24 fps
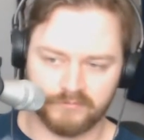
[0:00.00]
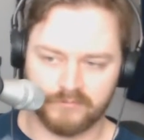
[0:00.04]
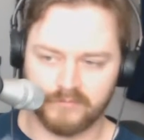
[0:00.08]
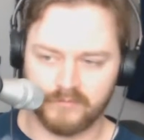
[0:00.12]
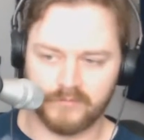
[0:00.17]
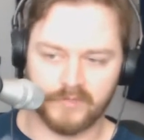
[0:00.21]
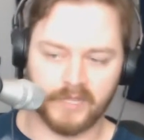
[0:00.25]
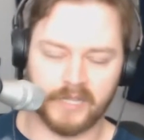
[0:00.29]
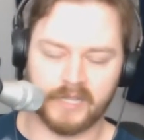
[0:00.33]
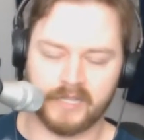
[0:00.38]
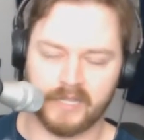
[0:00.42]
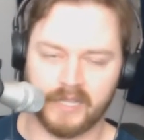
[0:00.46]

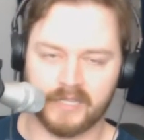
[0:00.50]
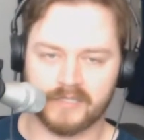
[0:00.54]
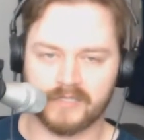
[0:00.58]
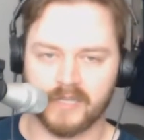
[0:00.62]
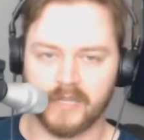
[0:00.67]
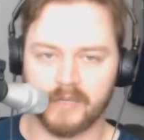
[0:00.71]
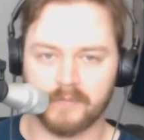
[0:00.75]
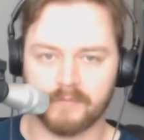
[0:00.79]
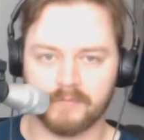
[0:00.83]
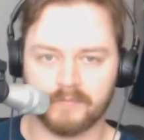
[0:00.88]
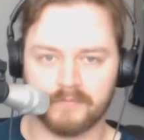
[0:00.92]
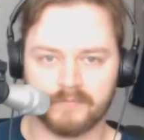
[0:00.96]
like as
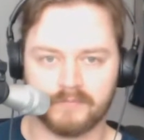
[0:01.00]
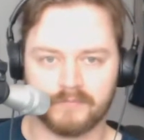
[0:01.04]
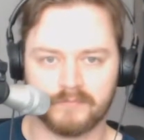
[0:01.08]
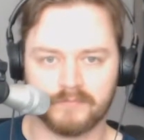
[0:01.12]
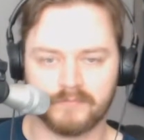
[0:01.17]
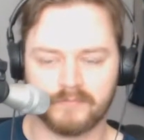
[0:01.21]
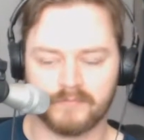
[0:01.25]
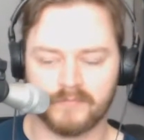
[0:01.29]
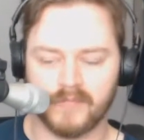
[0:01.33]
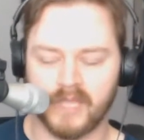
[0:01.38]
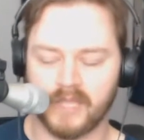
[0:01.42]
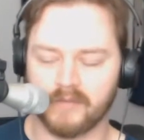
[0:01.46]
I'm
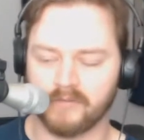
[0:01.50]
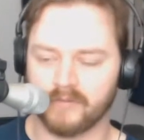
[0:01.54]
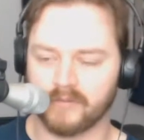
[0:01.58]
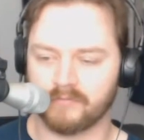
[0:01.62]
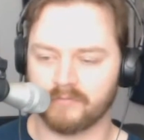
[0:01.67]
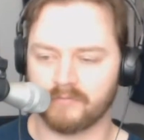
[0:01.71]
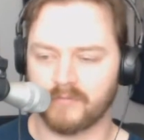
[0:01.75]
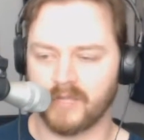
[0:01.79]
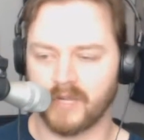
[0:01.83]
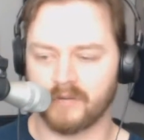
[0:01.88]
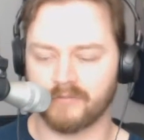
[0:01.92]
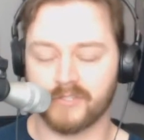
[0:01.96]

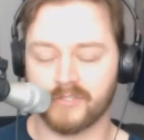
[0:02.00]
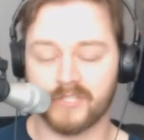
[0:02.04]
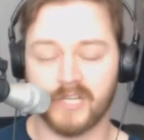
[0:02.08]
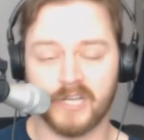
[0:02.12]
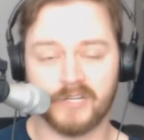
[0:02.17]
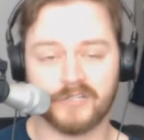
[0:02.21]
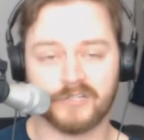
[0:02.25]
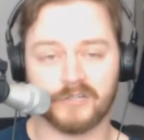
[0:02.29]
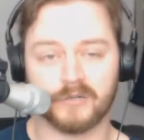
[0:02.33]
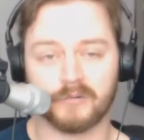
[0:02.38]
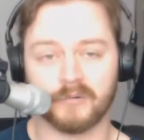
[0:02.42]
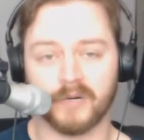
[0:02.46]
having
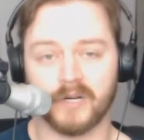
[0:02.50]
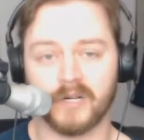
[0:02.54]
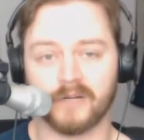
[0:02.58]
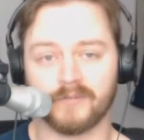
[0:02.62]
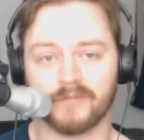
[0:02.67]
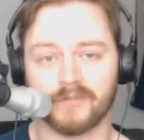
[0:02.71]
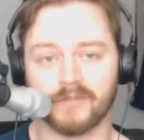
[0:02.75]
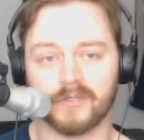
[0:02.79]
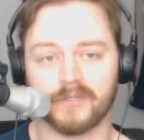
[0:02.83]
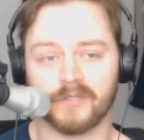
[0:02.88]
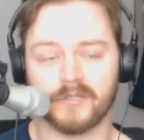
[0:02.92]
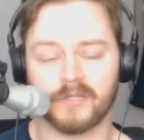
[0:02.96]
conversation or
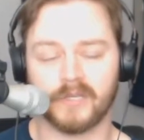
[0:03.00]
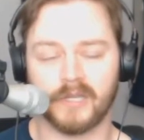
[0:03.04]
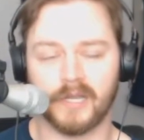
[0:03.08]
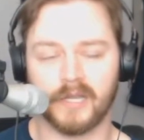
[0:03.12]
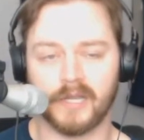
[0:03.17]
whatever,